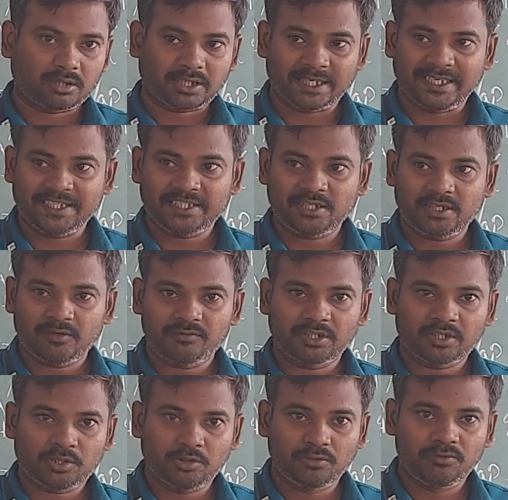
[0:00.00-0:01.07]
condition of
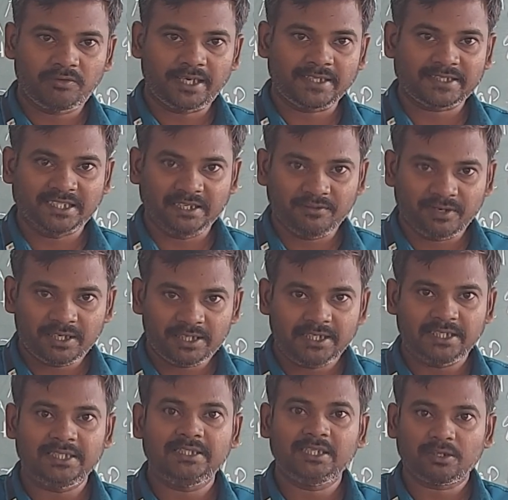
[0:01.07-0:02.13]
the Q as
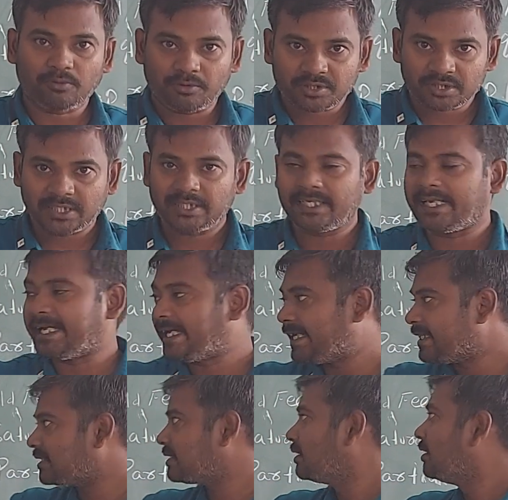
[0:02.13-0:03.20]
given in the question
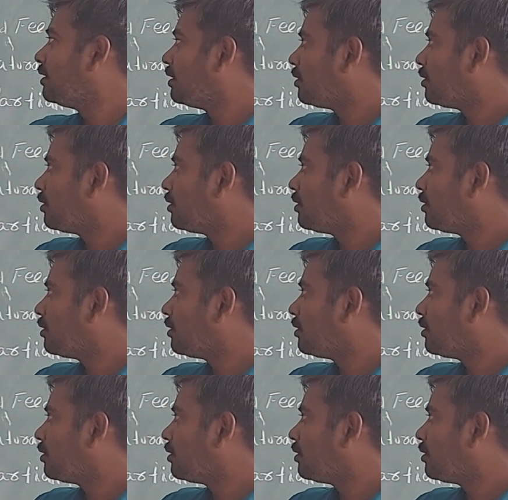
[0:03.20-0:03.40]
as